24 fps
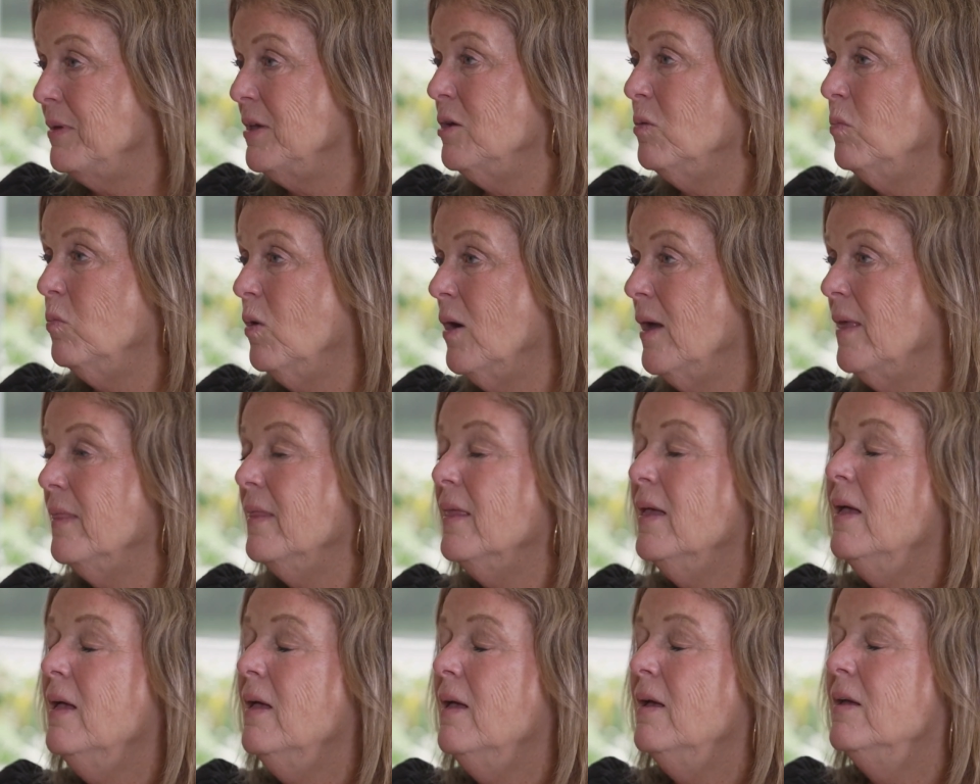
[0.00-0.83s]
You want
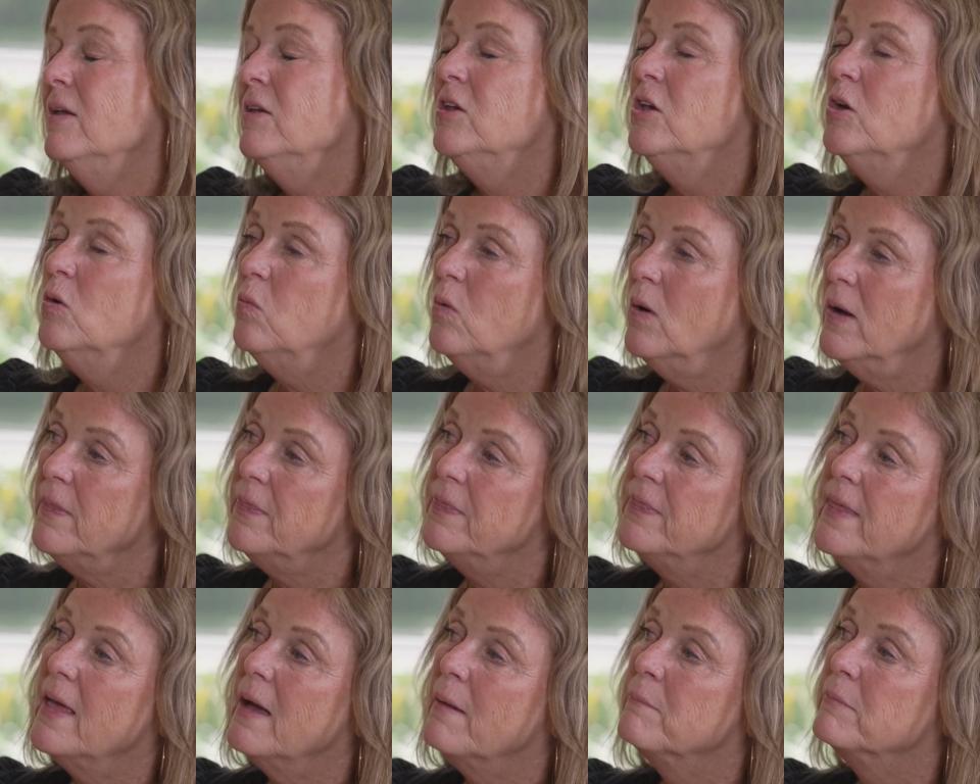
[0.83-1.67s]

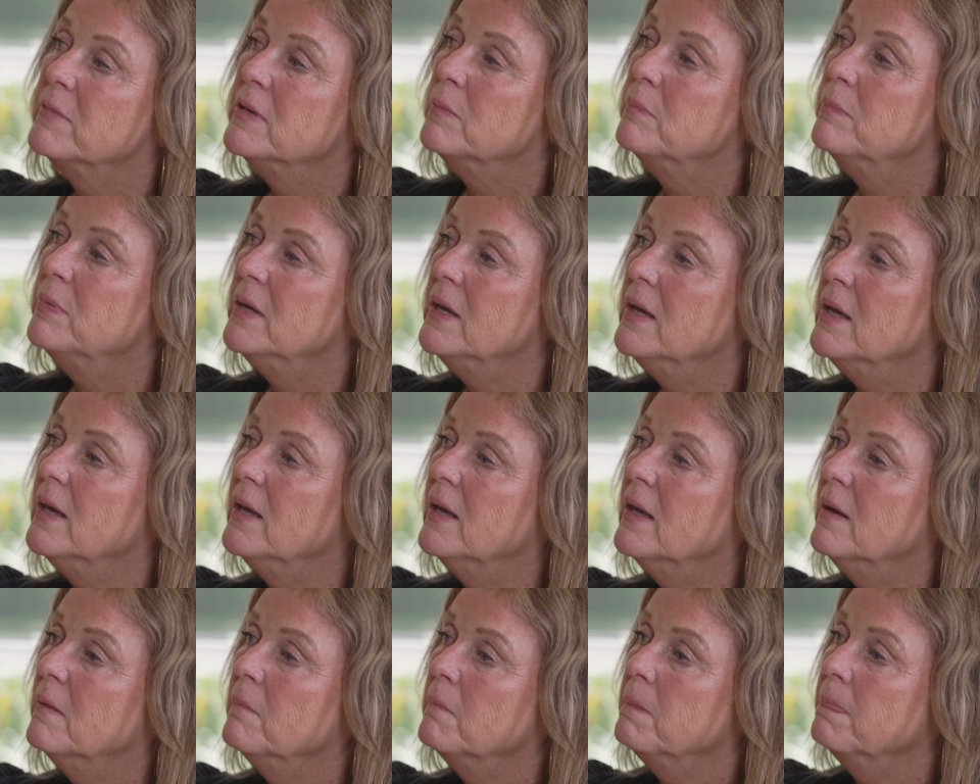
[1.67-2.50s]
them to
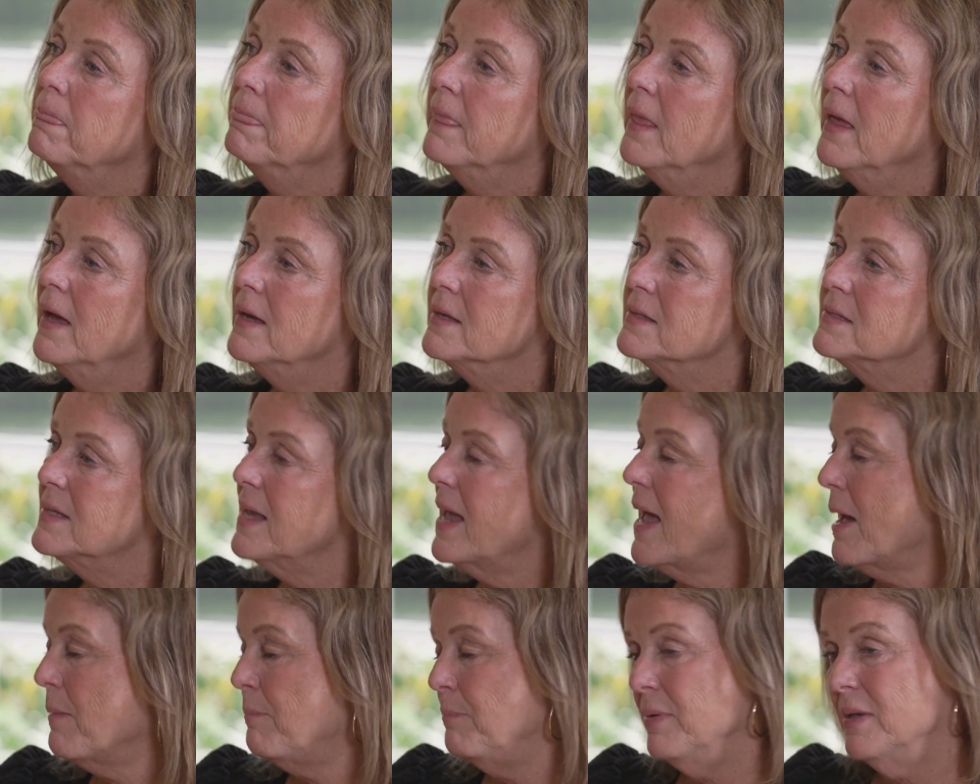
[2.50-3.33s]
be as
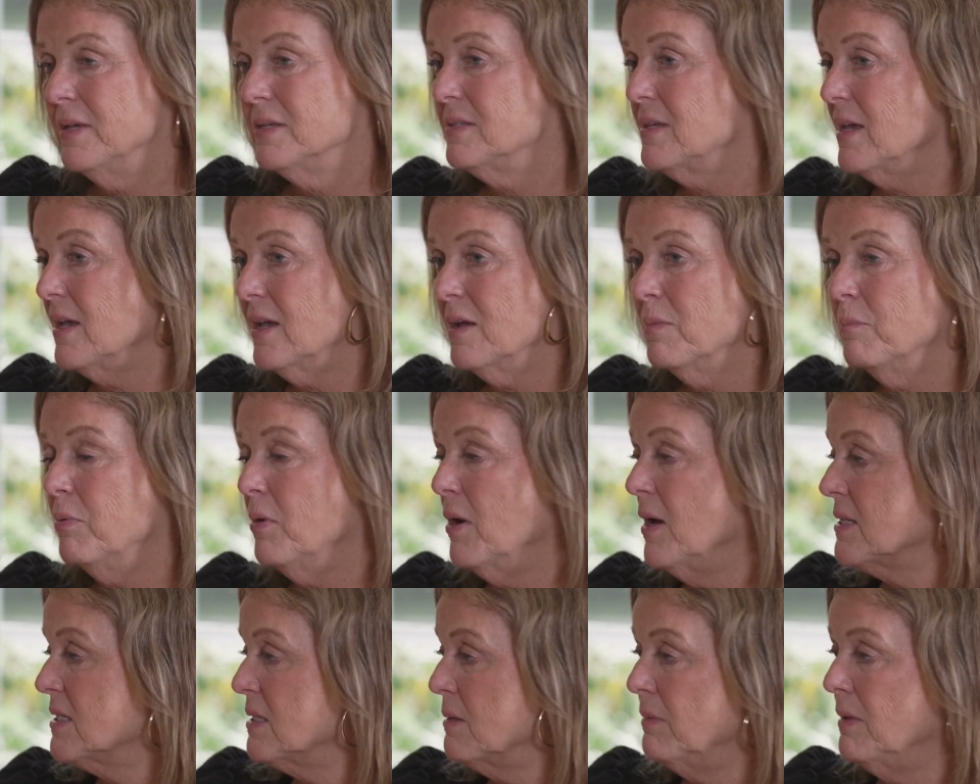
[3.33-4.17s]
happy as they can
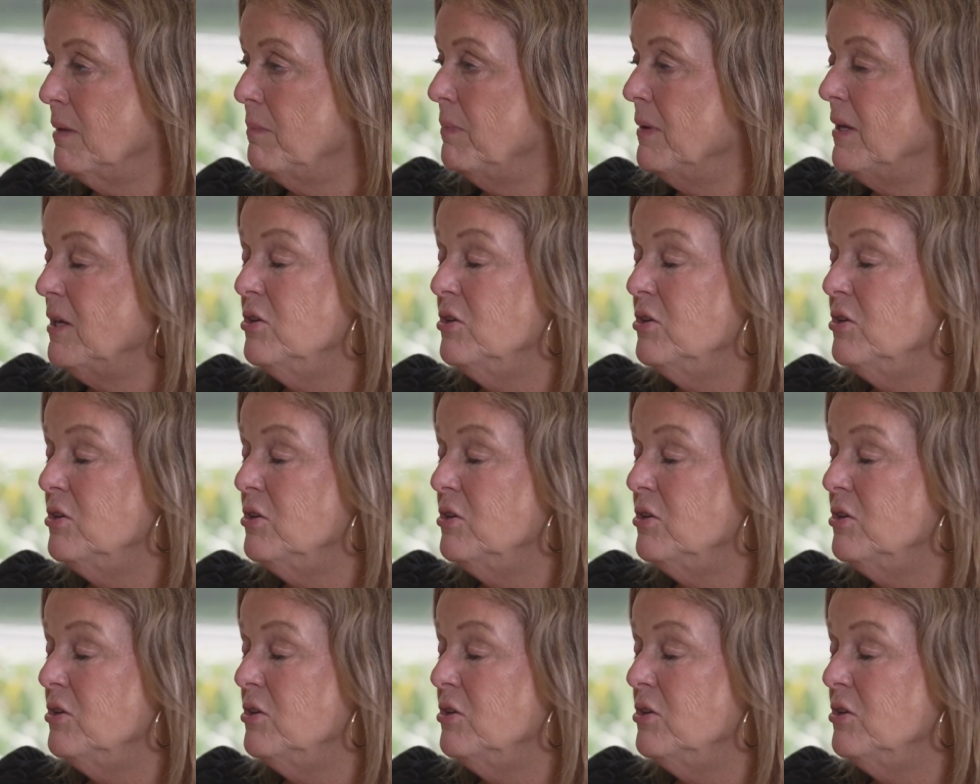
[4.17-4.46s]
possibly be.